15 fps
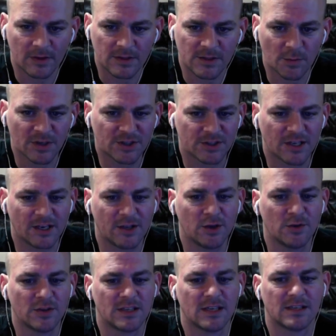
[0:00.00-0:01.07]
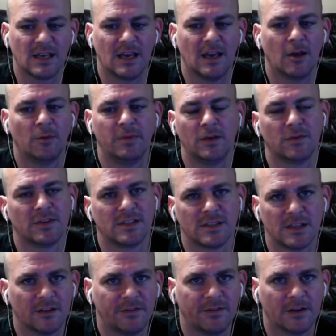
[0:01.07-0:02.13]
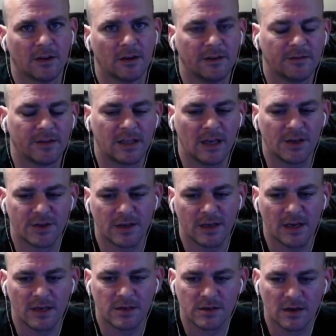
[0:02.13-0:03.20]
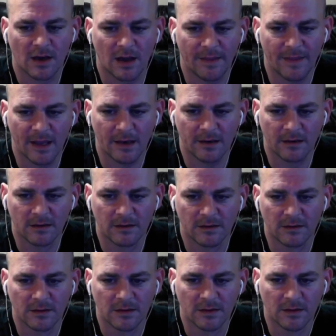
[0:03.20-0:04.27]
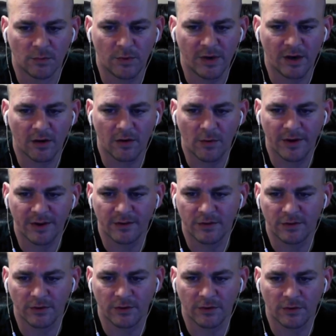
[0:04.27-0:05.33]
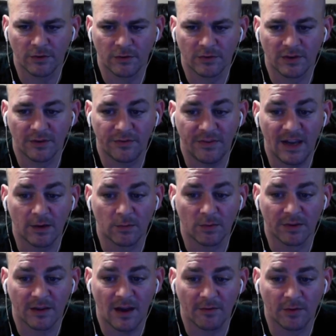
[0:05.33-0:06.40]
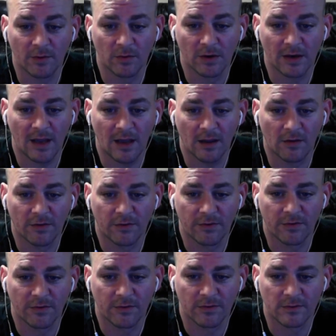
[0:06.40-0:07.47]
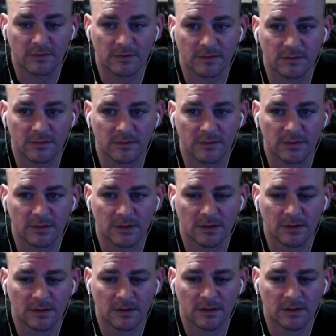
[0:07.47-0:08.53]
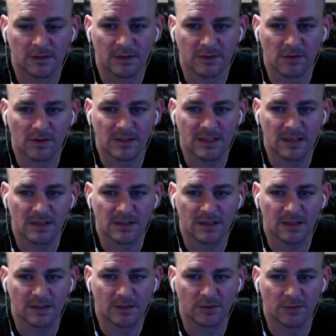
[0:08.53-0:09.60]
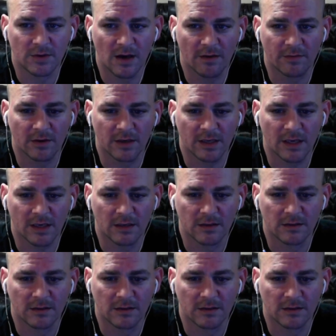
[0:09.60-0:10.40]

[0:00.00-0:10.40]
So we're just going to use his LB, which is going to fill our evocation gauge, and then we are going to defend with everyone else, as long as he doesn't need to do cover again.